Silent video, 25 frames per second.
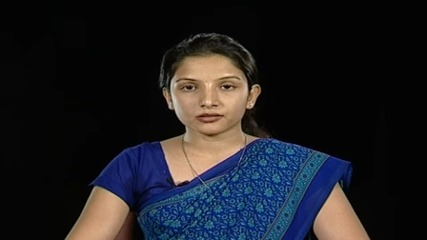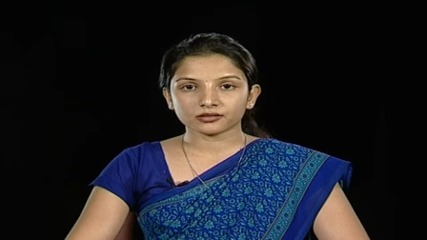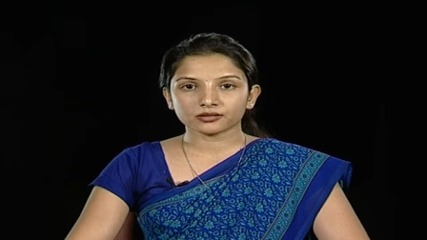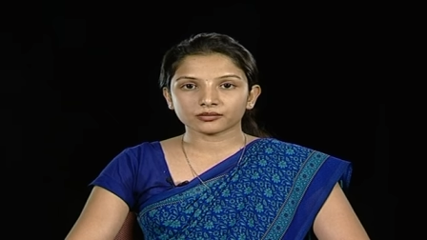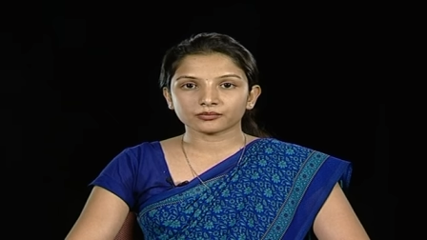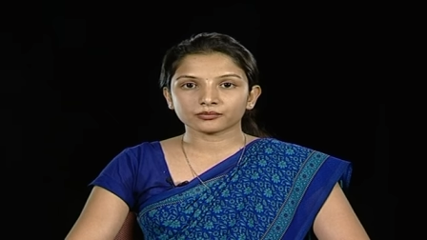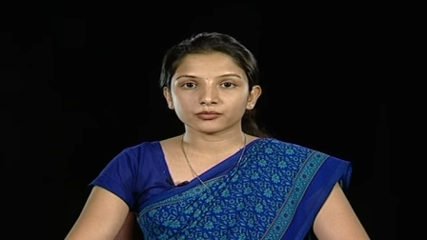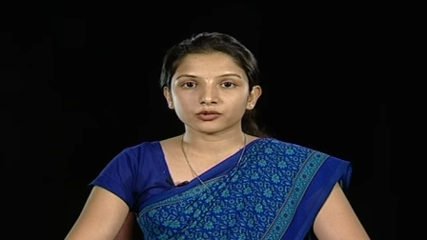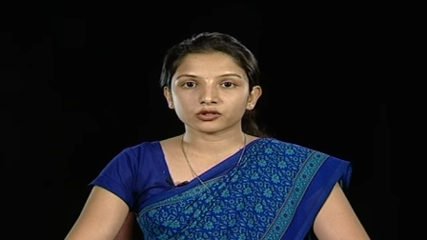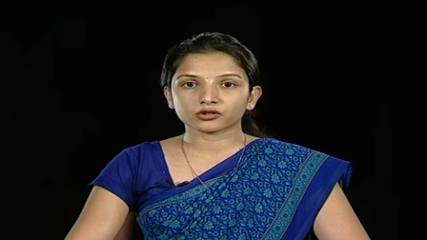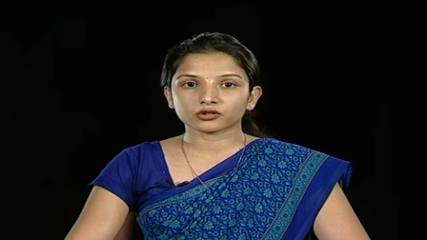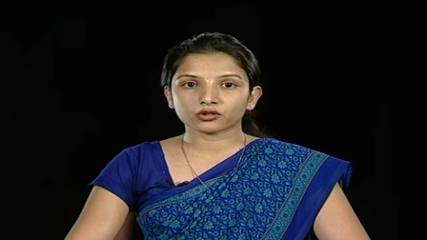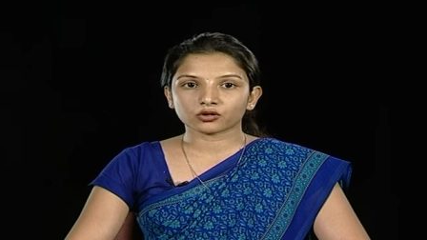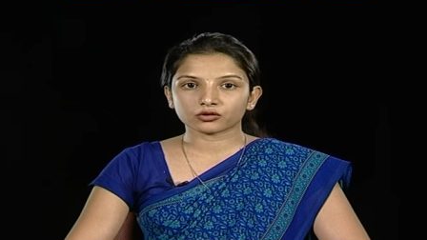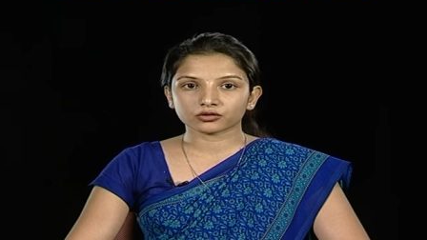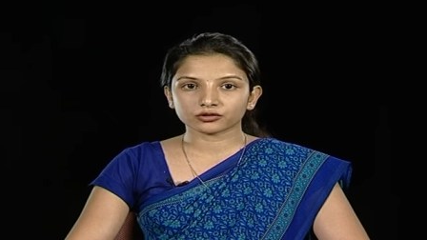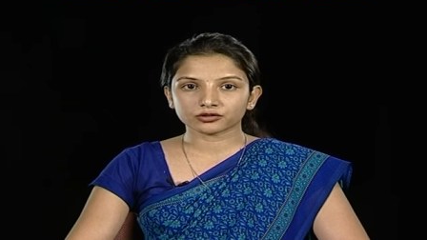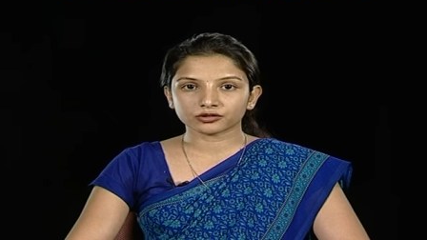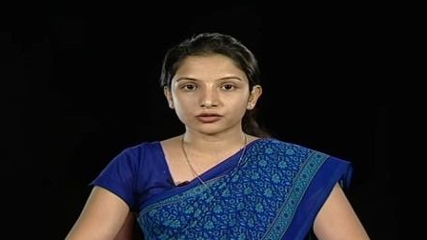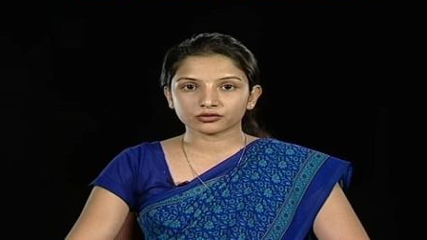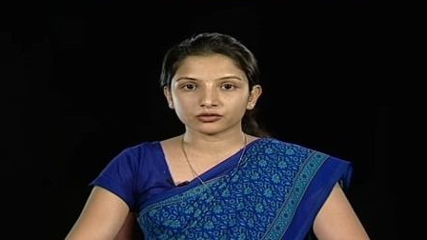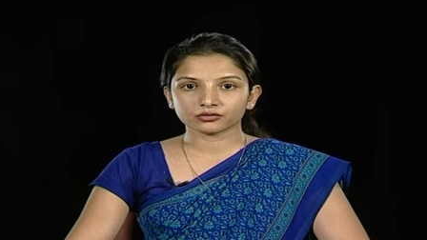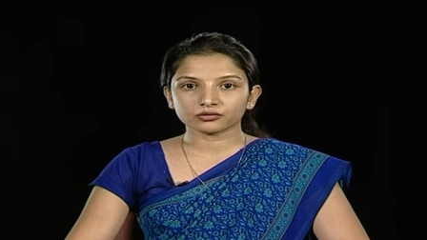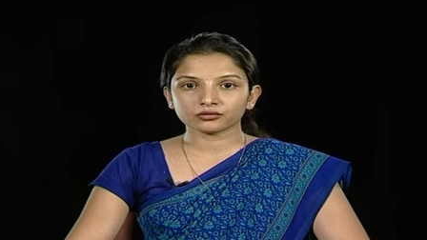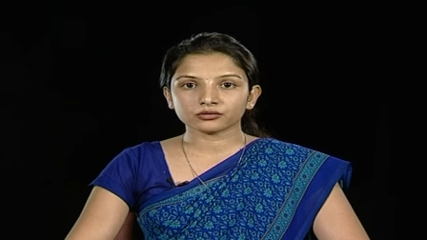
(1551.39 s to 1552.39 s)
but
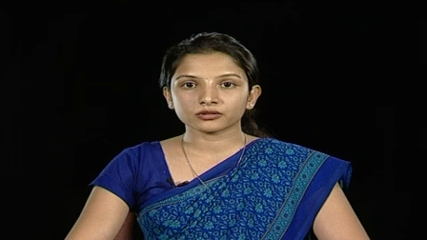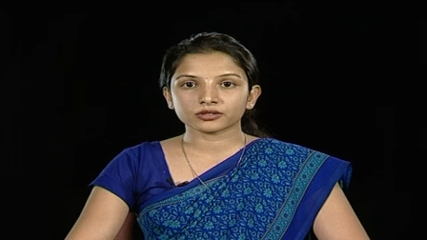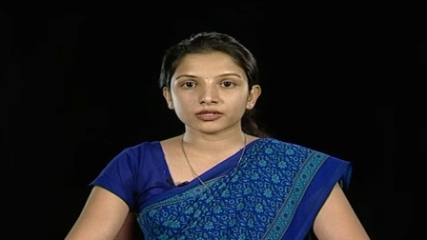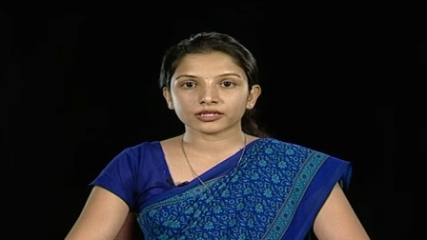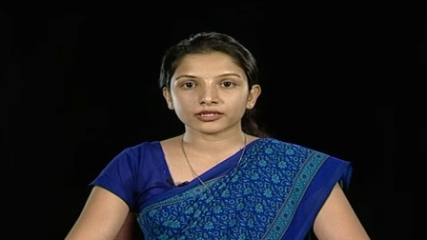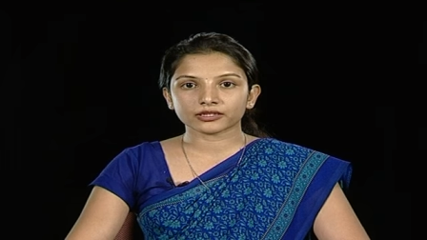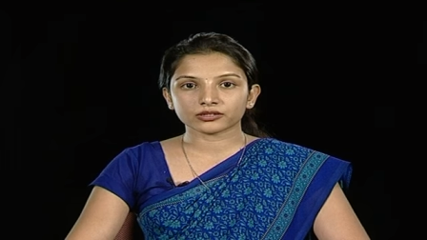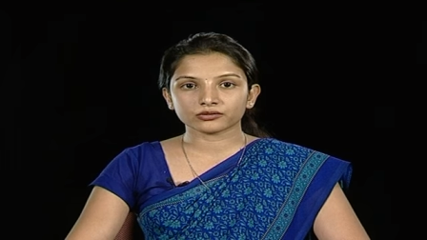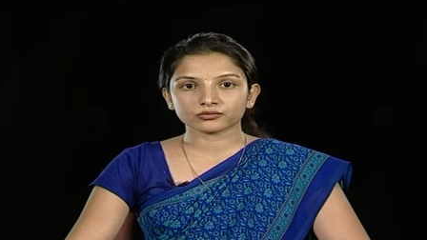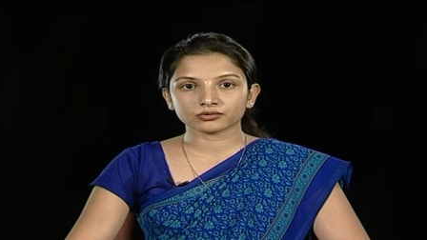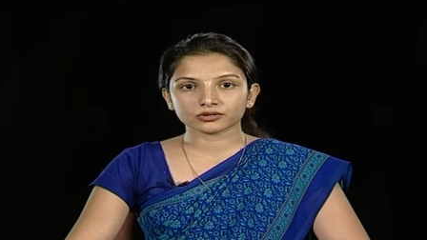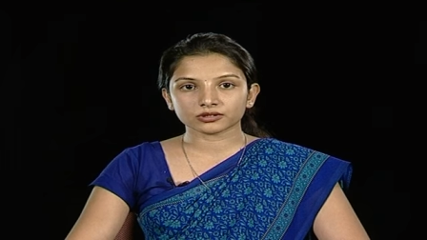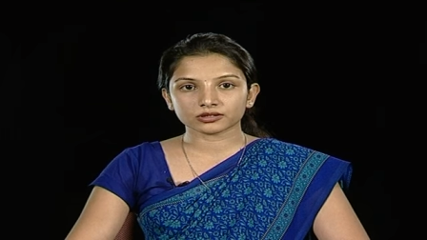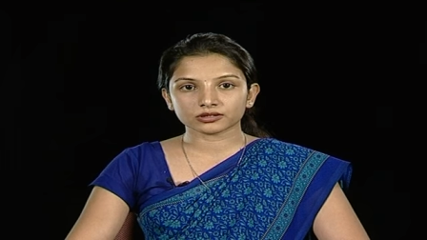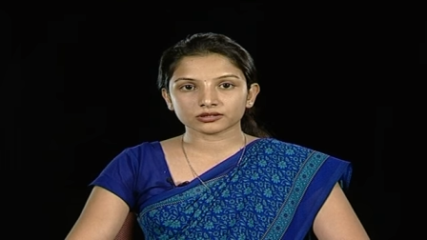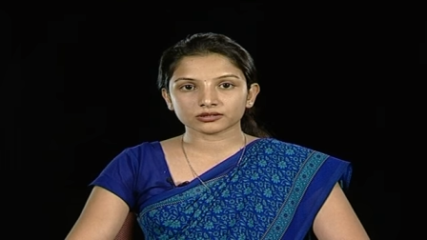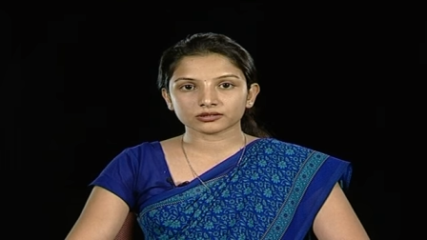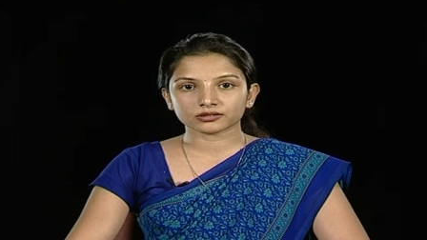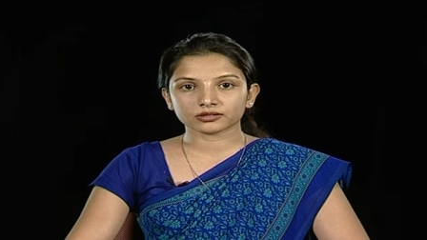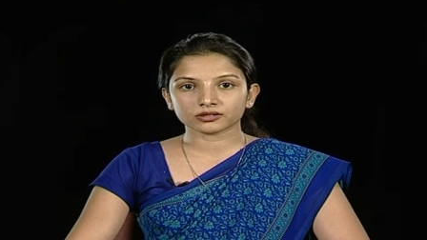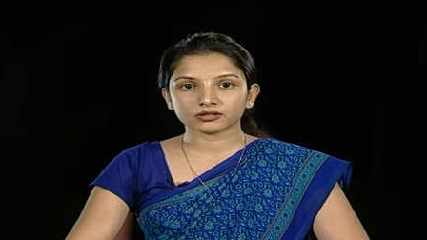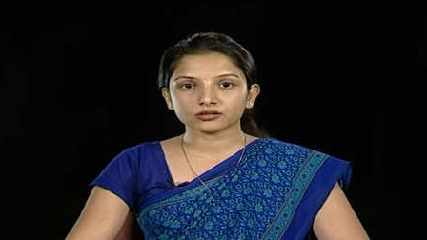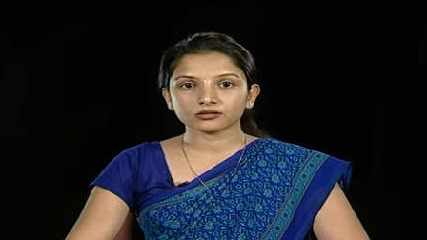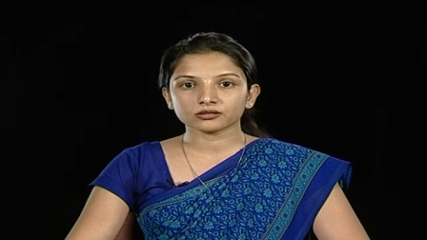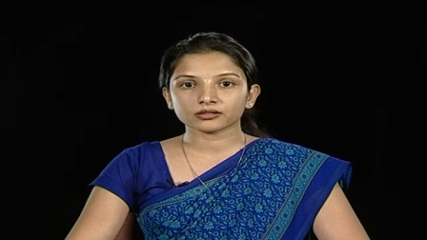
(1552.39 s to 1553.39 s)
also reduces
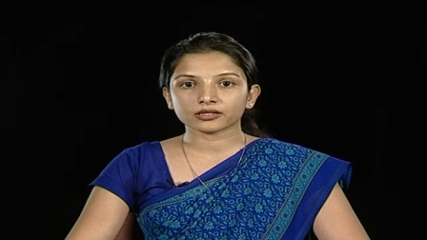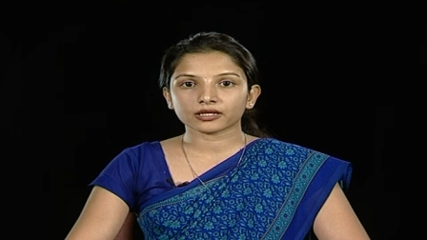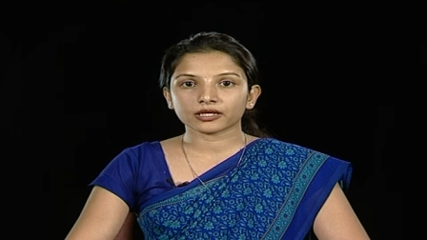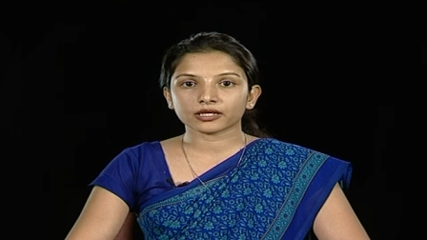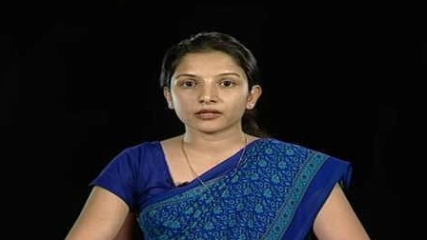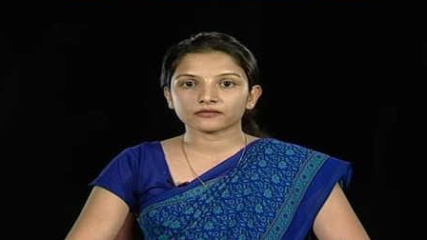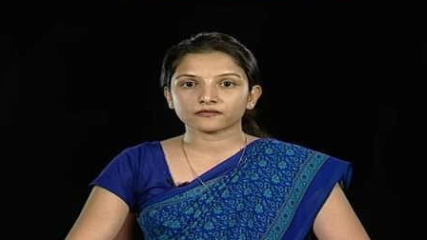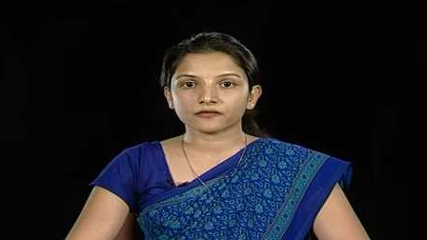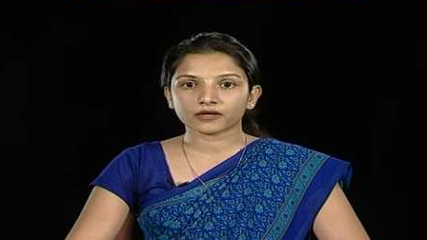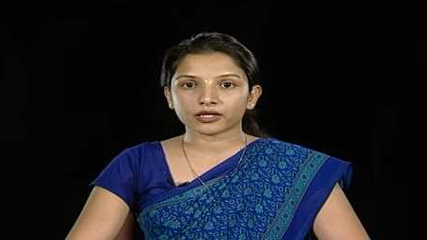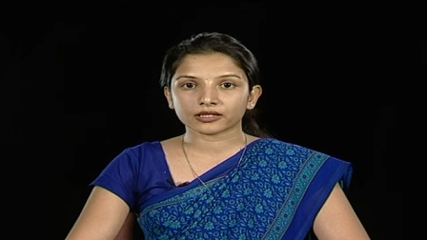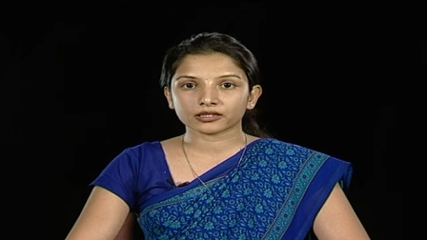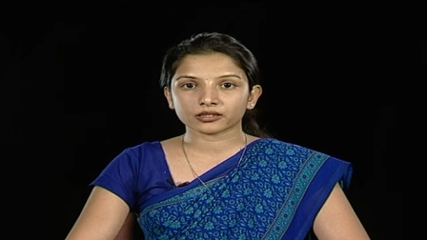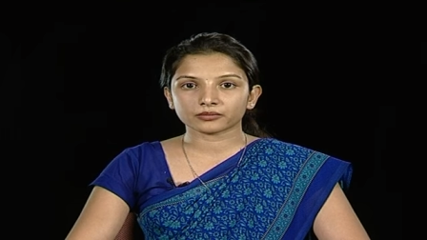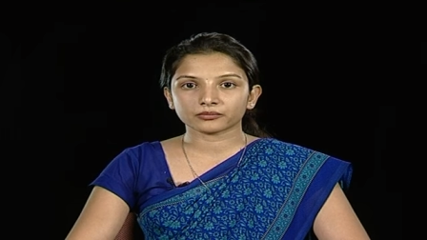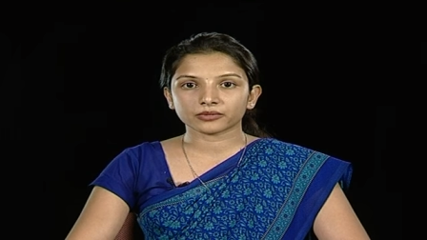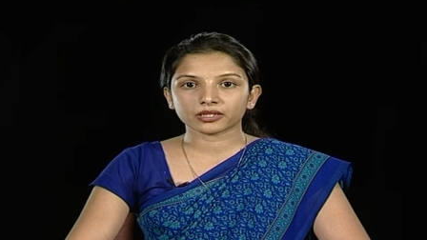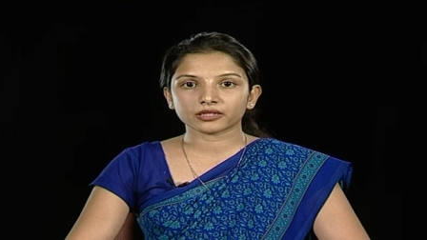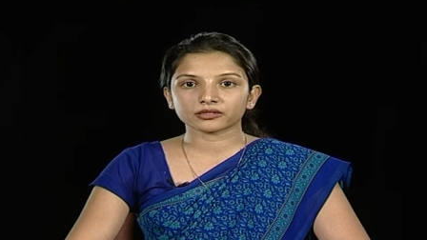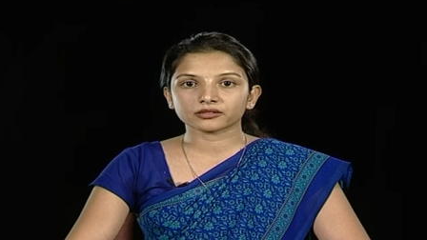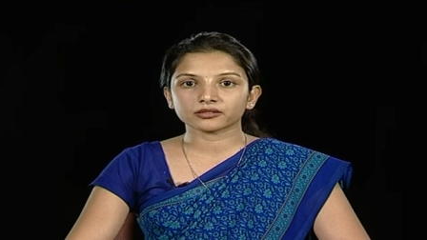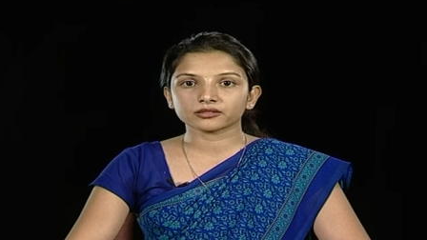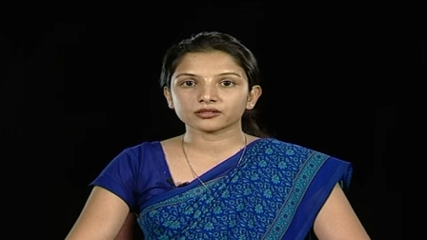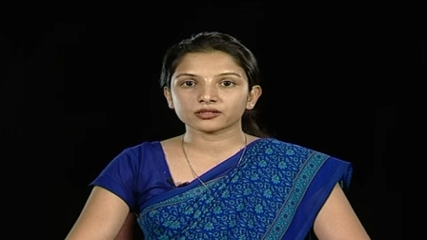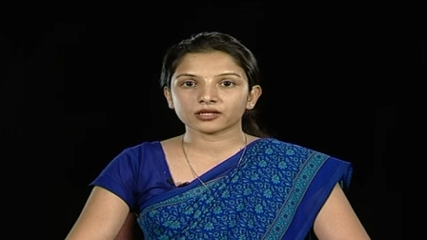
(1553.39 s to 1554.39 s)
the
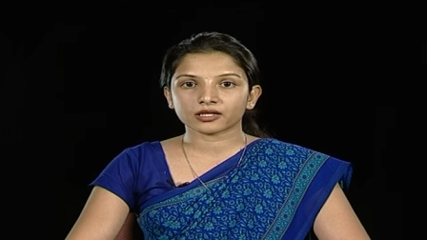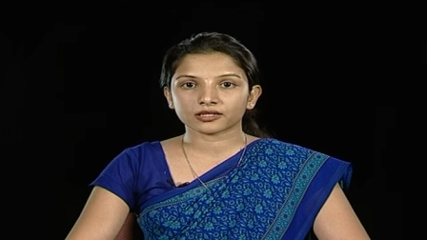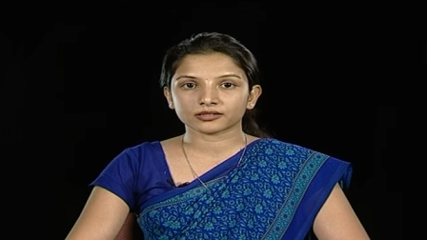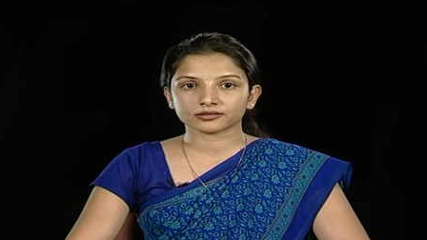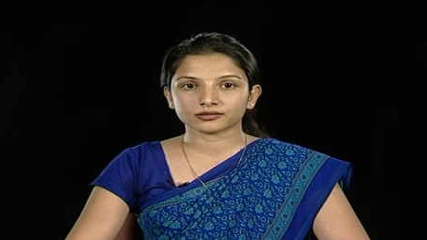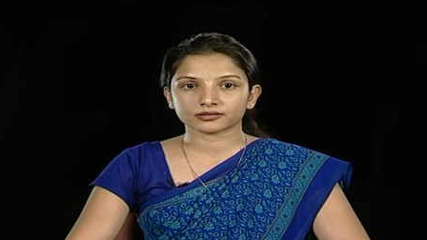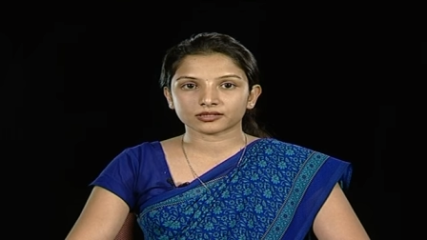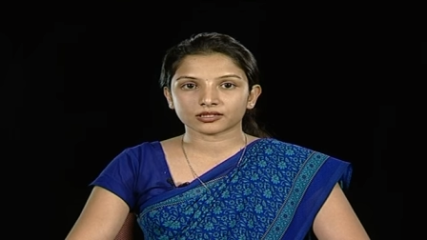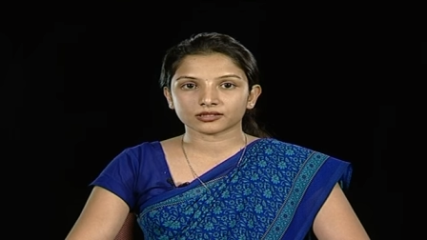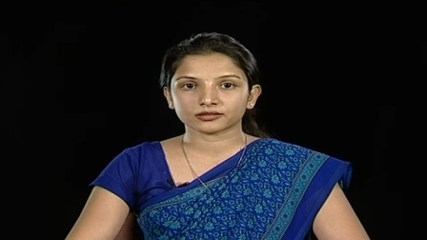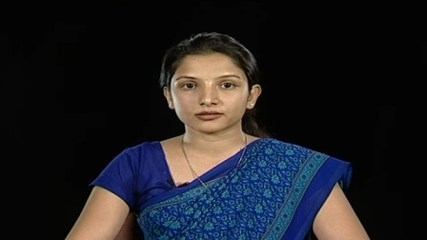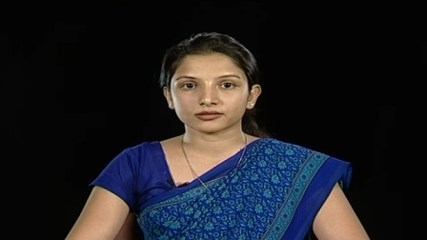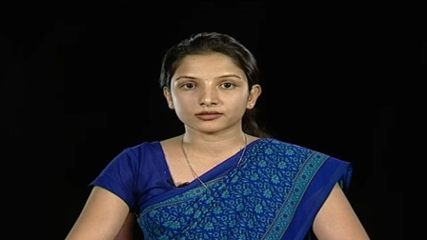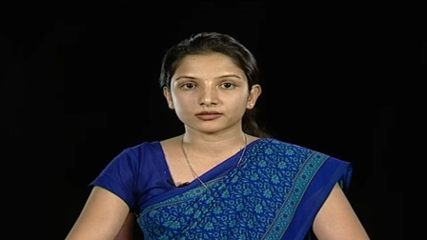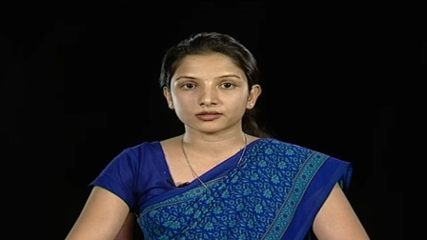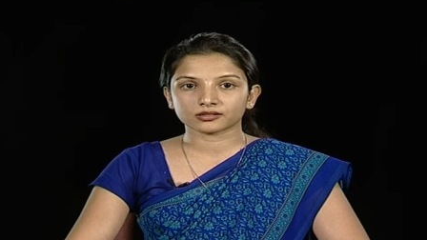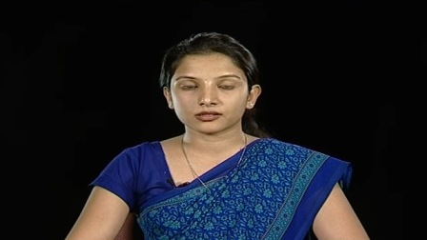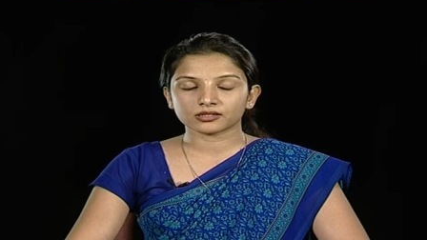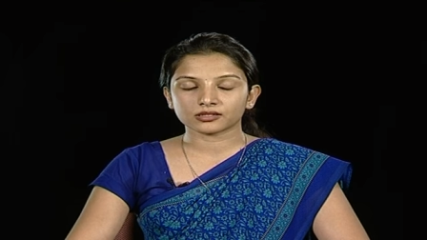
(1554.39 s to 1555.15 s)
environmental hazards.